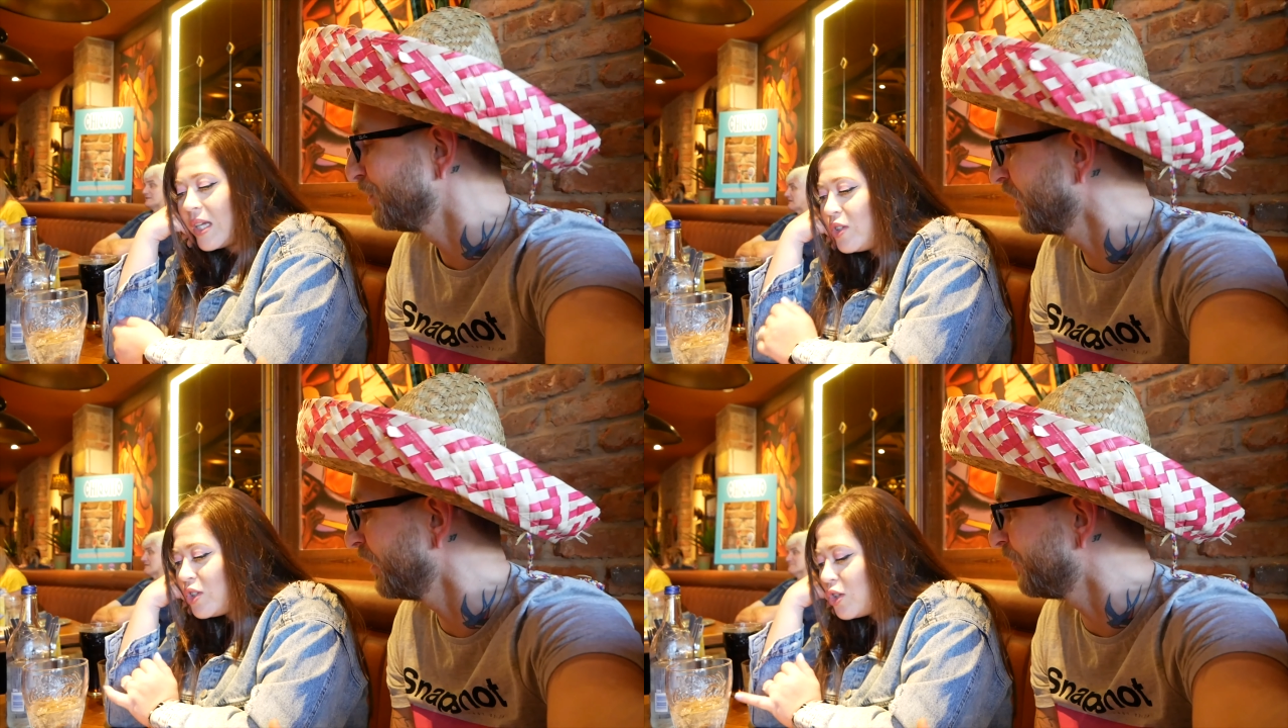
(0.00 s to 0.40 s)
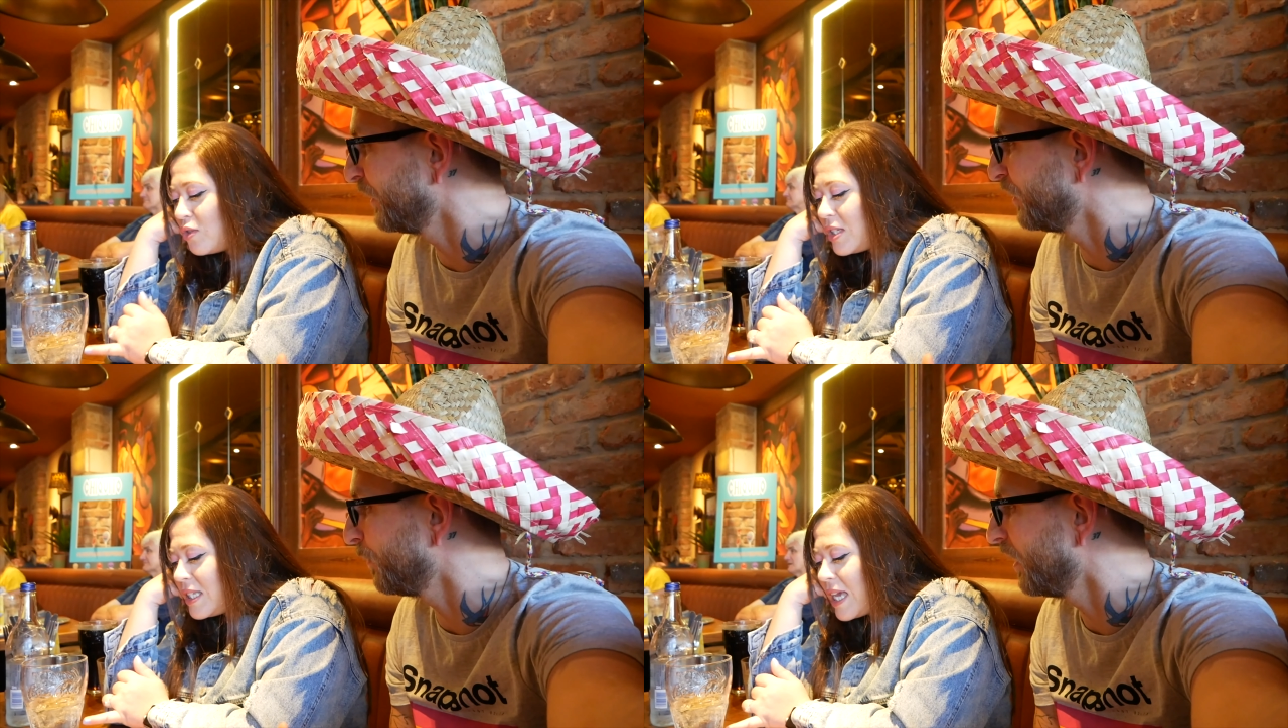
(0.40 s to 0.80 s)
Which I, I
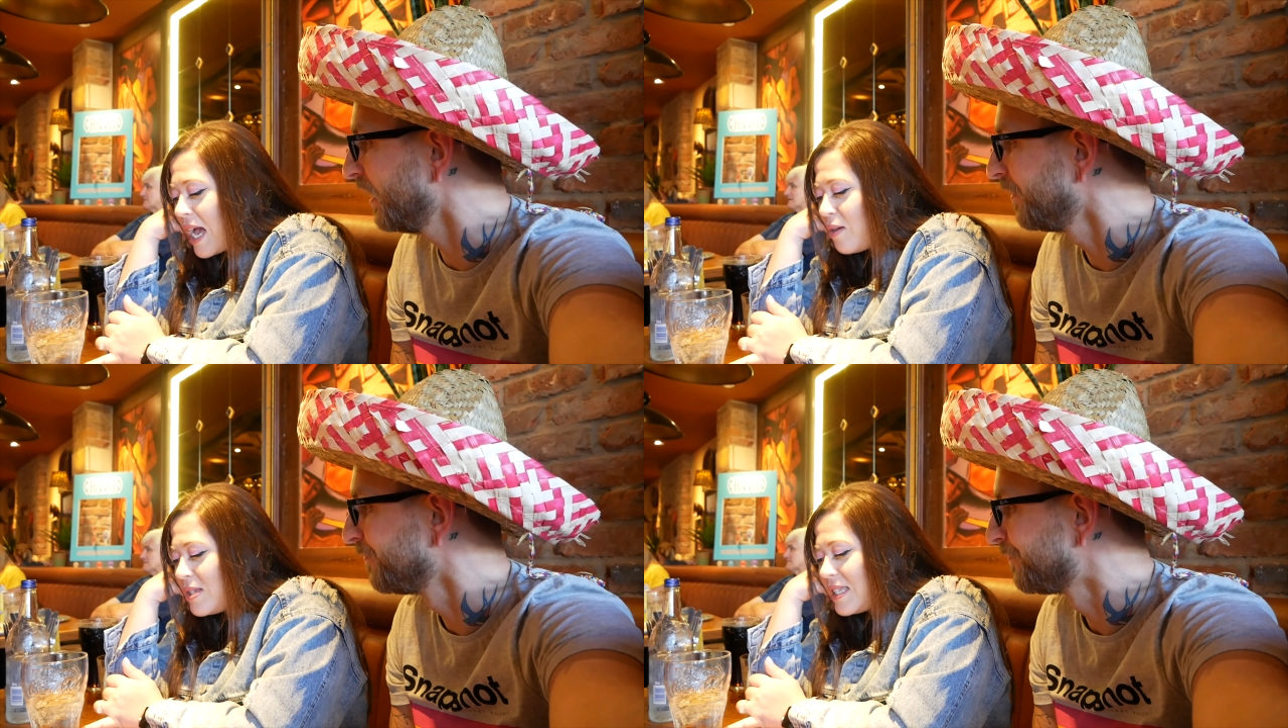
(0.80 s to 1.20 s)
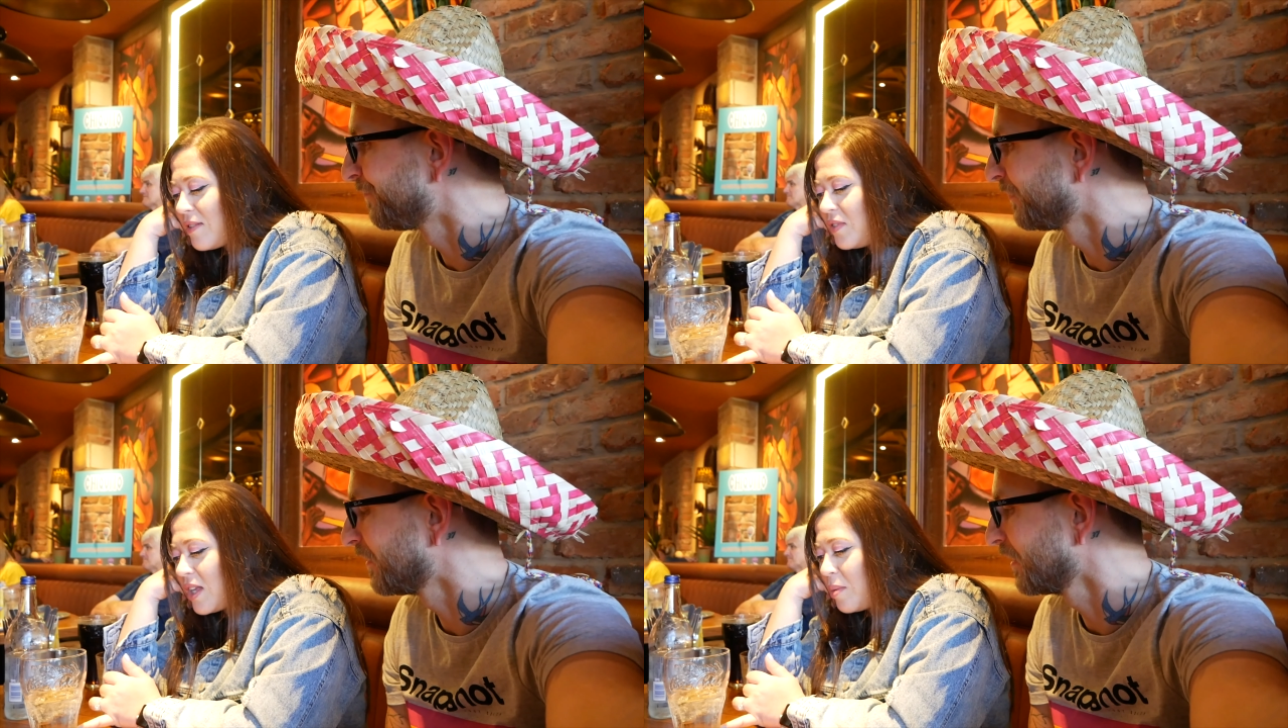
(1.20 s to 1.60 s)
don't, don't see how a
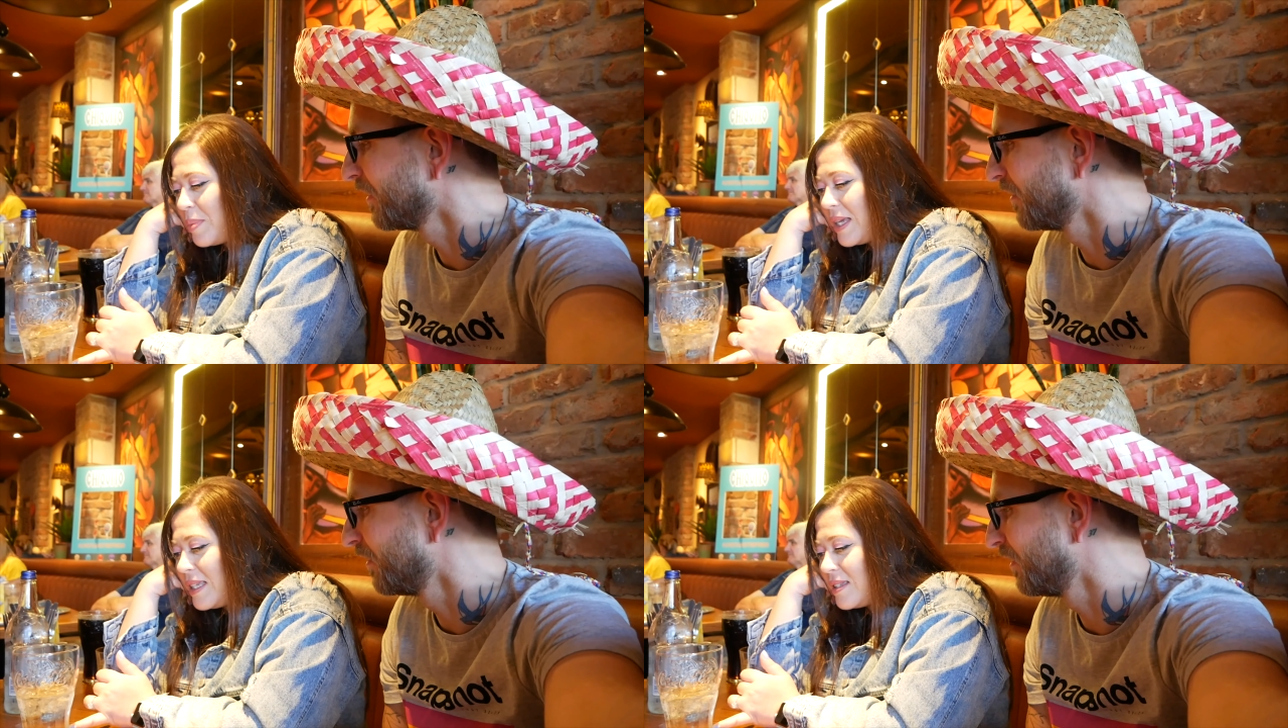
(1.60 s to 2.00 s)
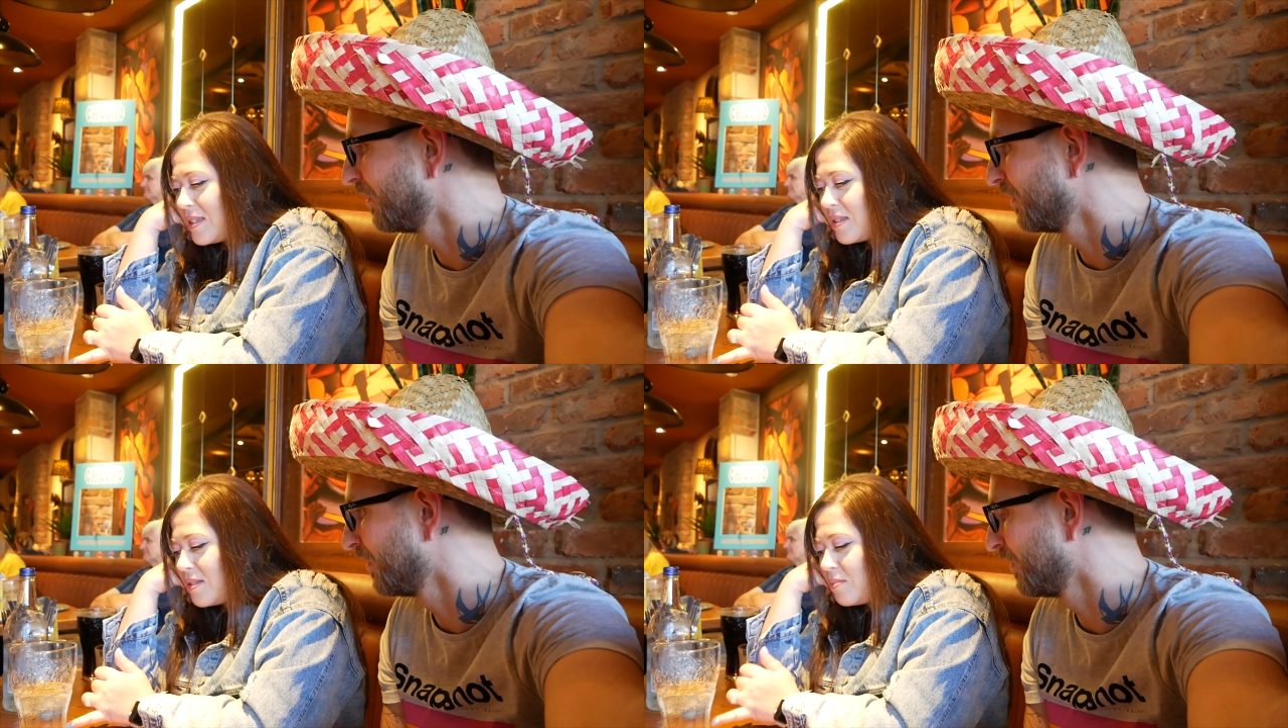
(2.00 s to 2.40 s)
7 Up is
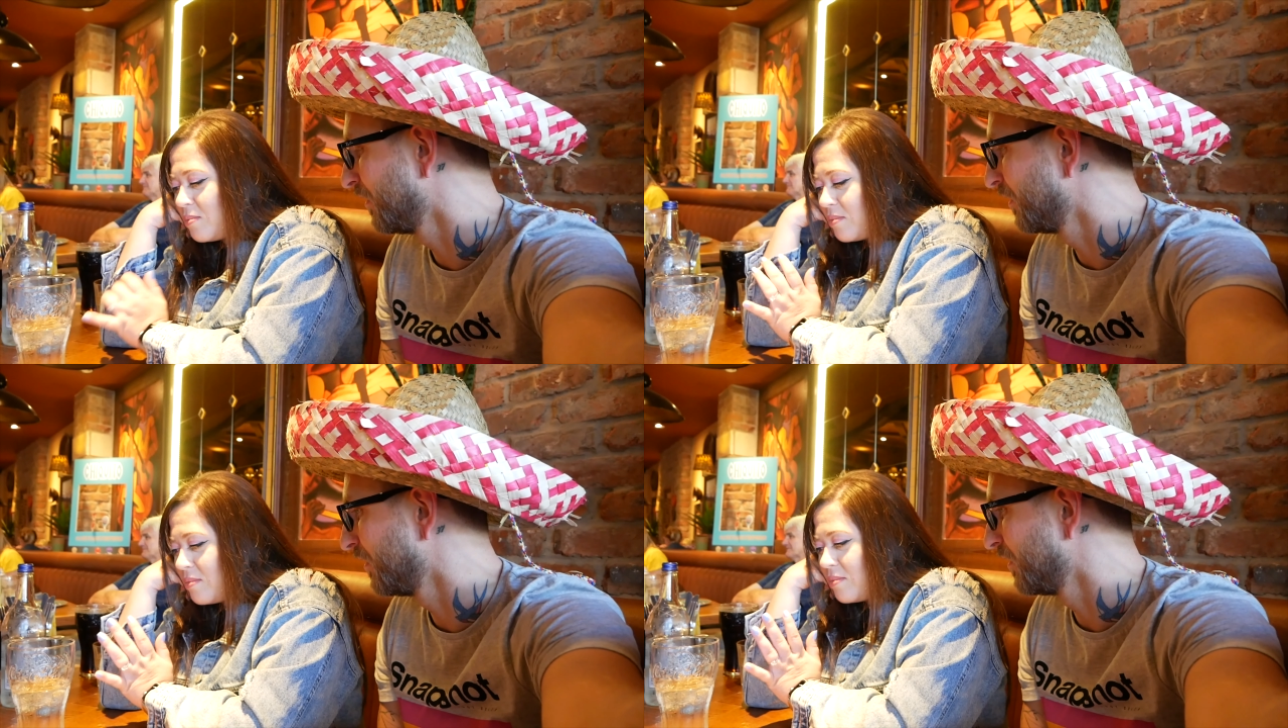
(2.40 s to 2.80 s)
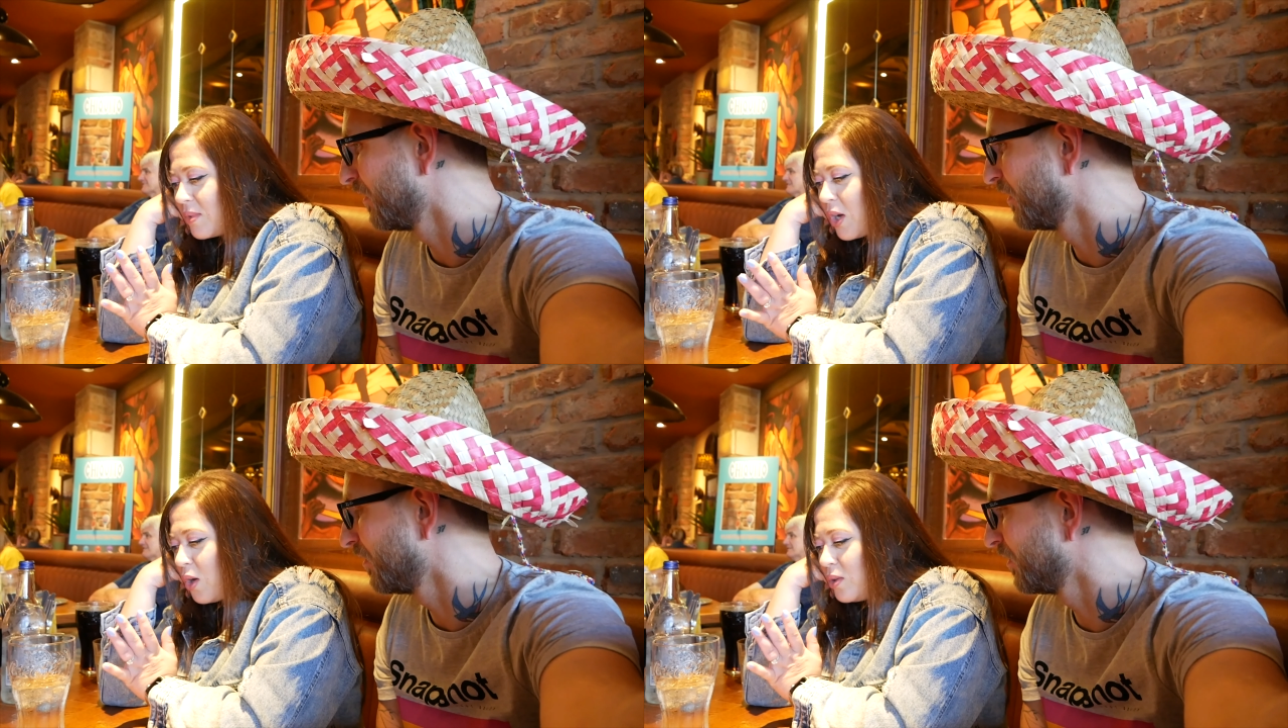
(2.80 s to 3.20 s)

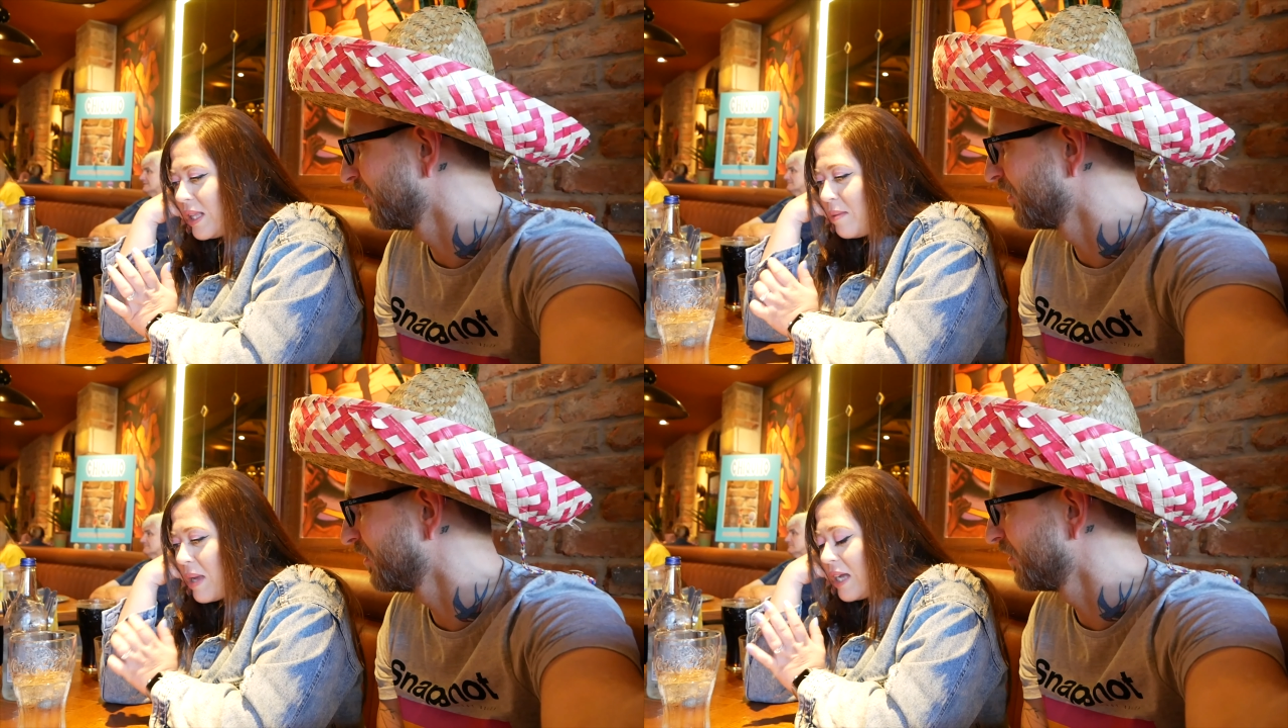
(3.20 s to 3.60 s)
called lemon.